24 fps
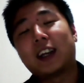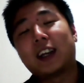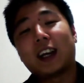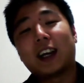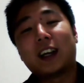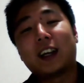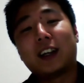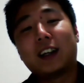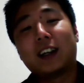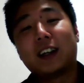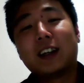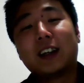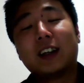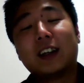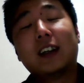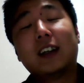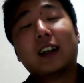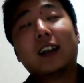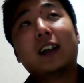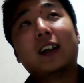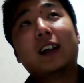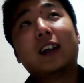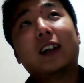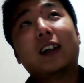a
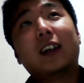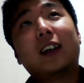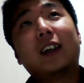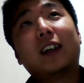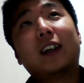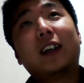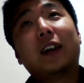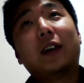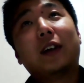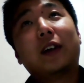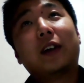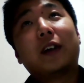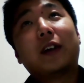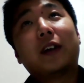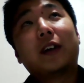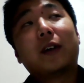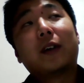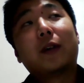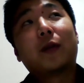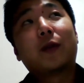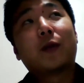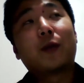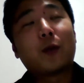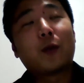
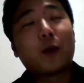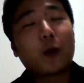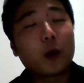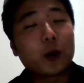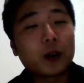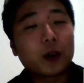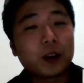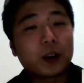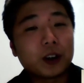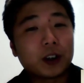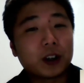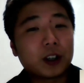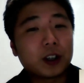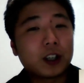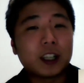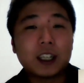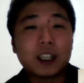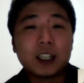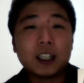foreigner